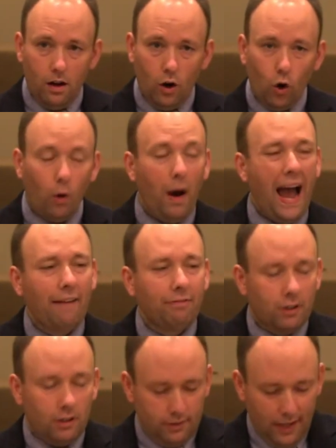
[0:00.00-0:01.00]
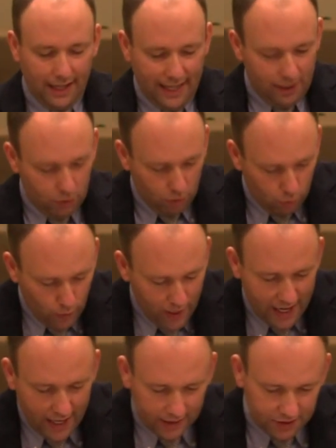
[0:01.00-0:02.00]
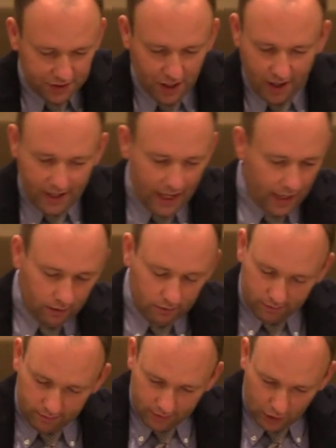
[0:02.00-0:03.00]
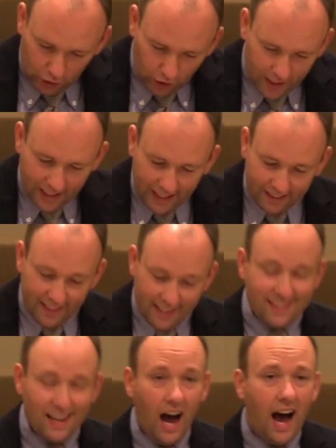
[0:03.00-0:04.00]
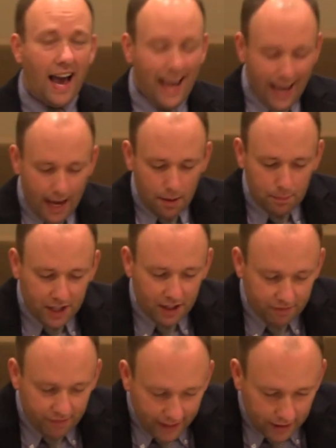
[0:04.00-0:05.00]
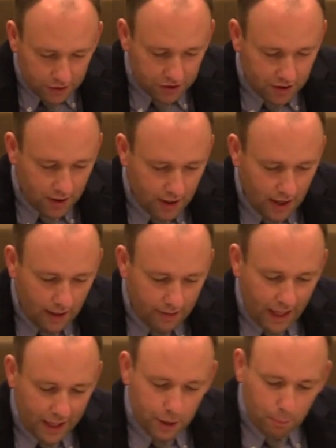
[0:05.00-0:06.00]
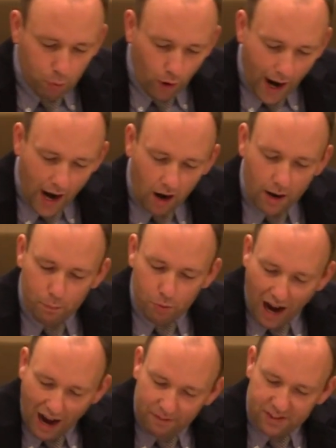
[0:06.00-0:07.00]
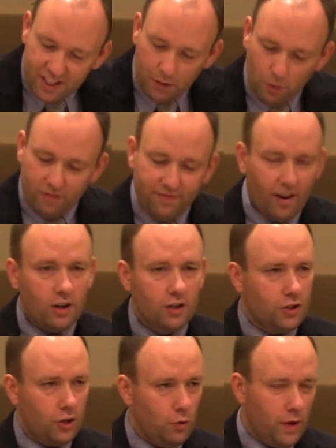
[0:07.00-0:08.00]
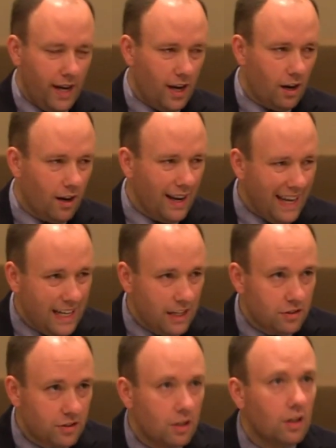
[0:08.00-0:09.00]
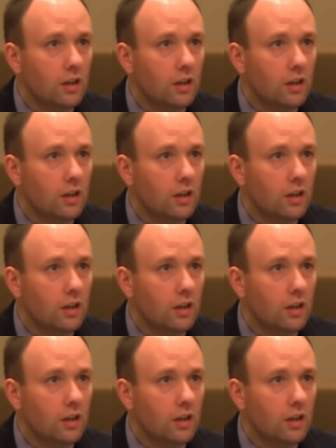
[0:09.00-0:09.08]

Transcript: Well, after, again, reading, studying, looking at this, I am convinced that the prayer and prophecy referred to here is